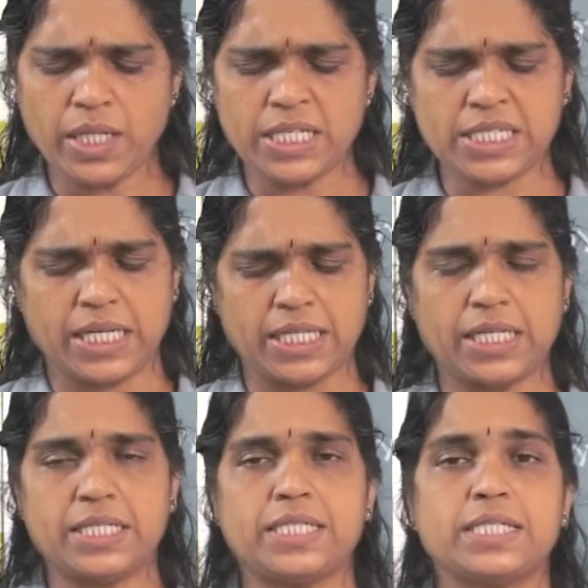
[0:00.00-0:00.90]
the
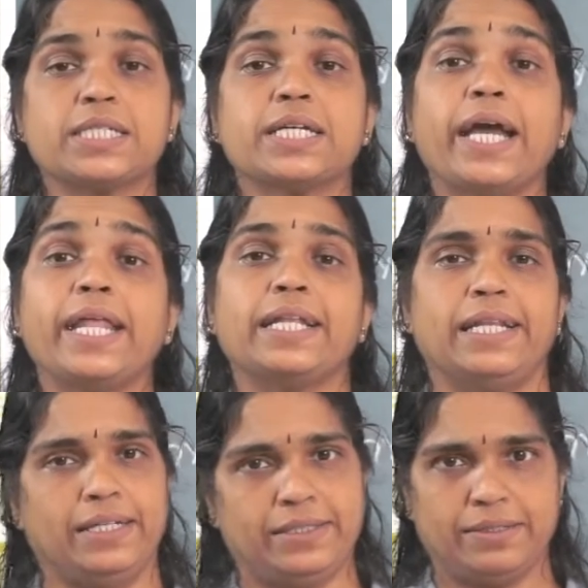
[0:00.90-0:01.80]
sentences
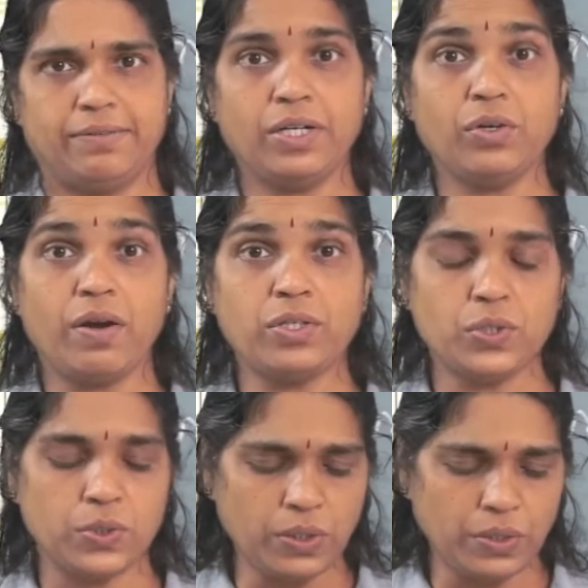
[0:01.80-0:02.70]
correctly. What you have to
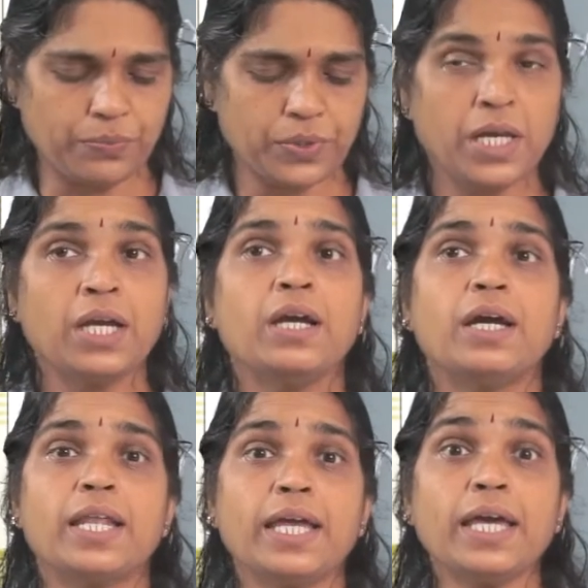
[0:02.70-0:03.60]
do?
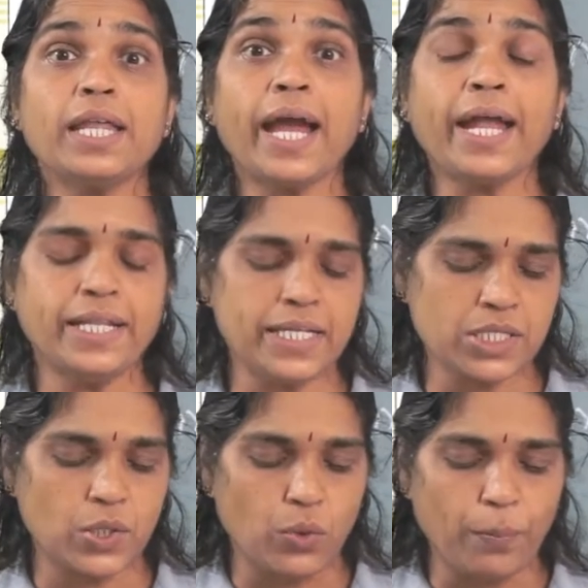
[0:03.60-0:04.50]
Rewrite this
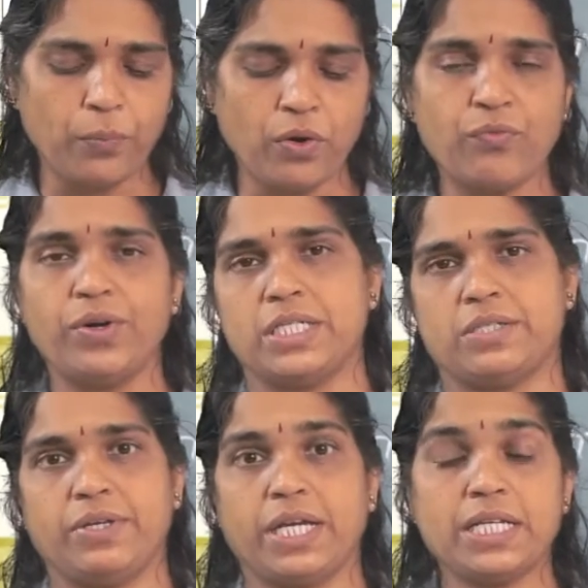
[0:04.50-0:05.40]
group of words.
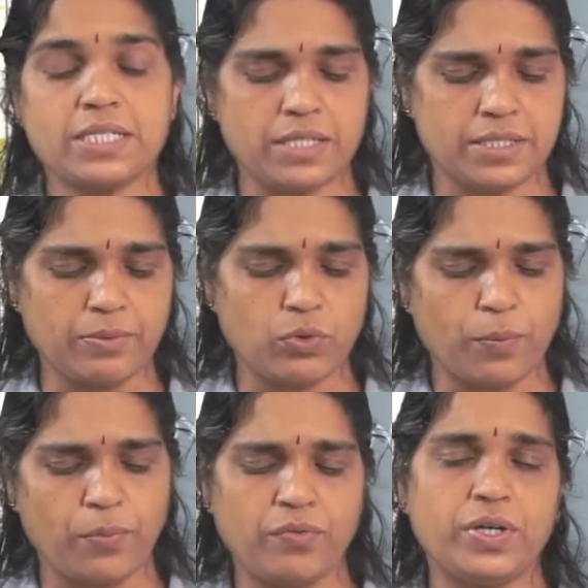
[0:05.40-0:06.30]
We can say some
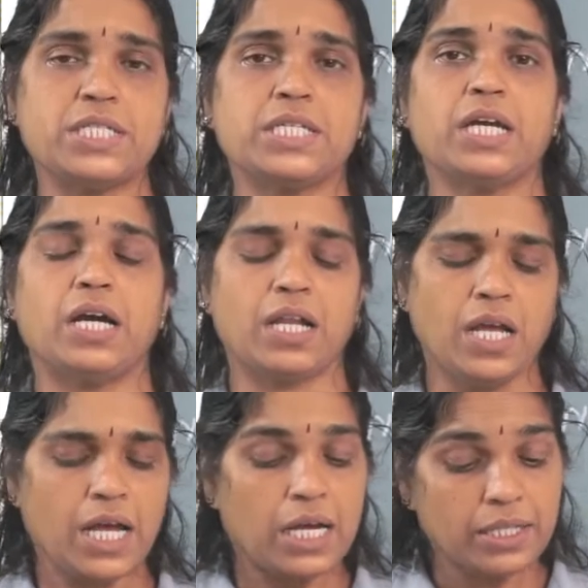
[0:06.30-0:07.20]
group of words here.
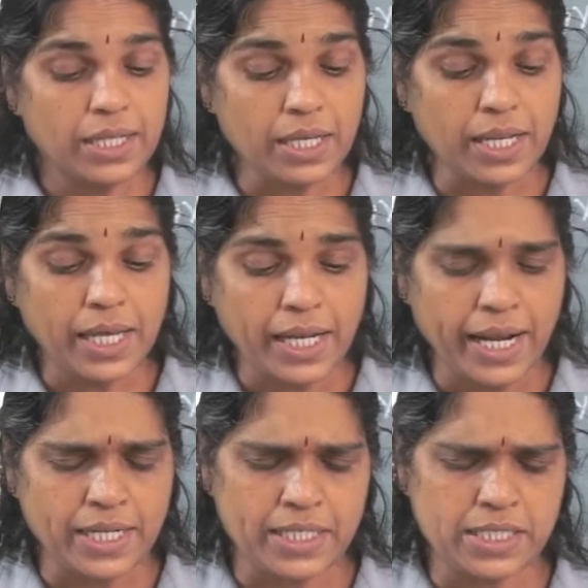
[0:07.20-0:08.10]

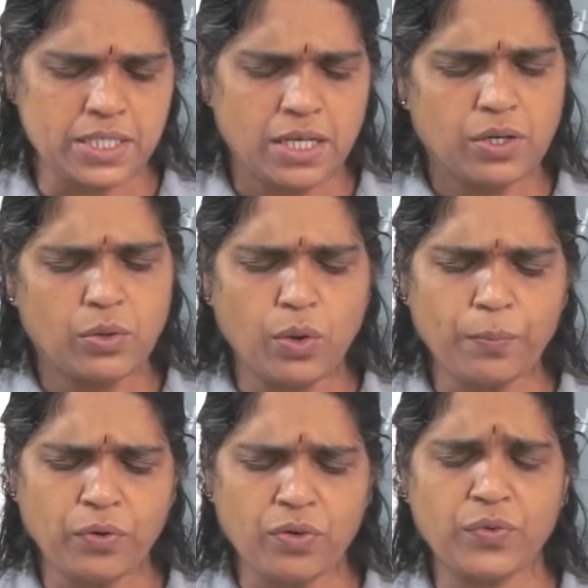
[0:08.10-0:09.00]
Rewrite this
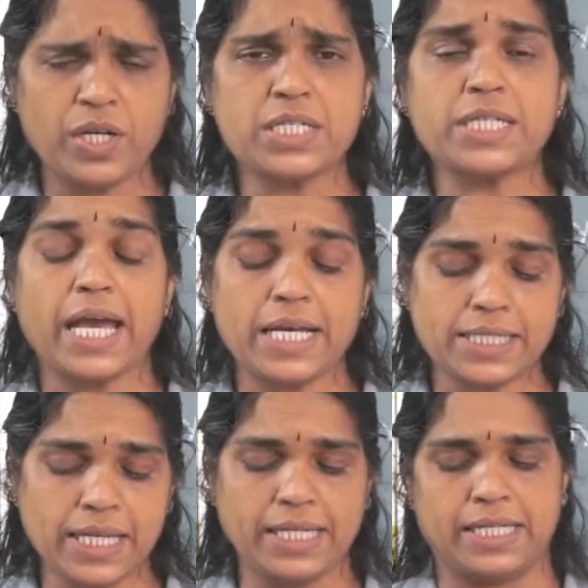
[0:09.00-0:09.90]
group of words
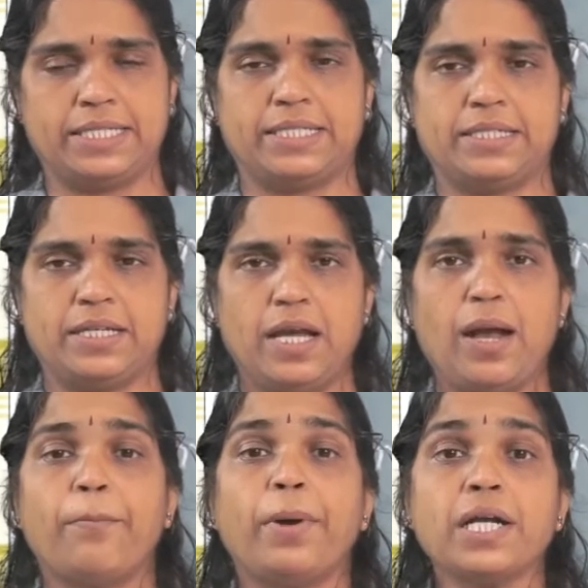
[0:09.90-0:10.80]
as sentences.
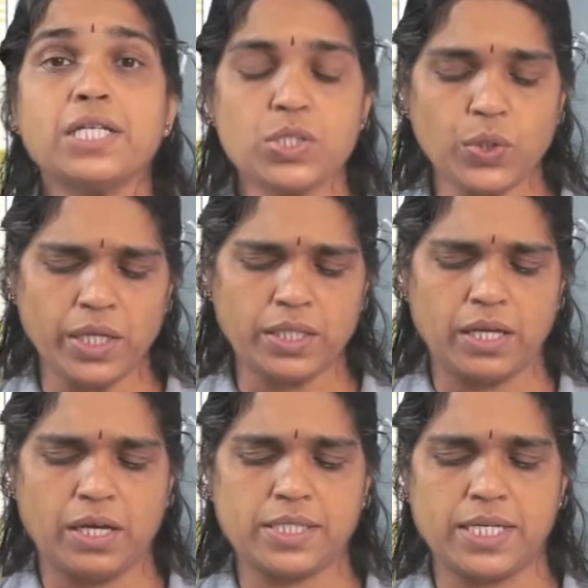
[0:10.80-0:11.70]
Punctuate
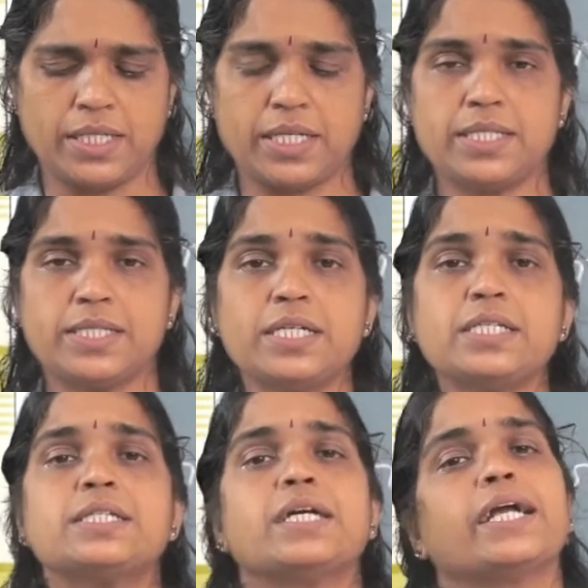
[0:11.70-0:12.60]
the
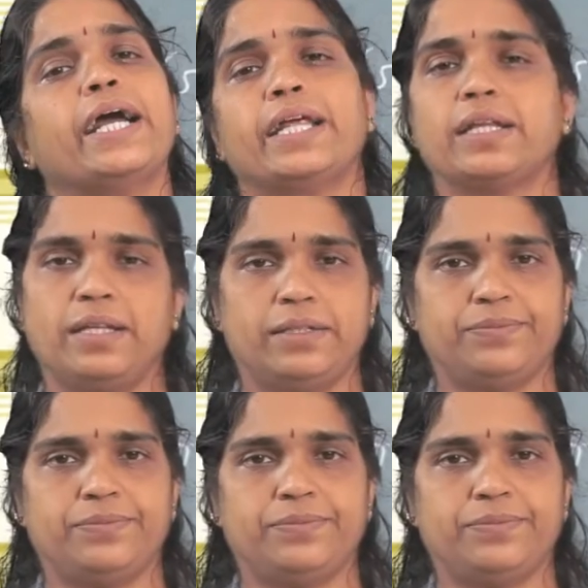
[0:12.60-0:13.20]
sentences correctly.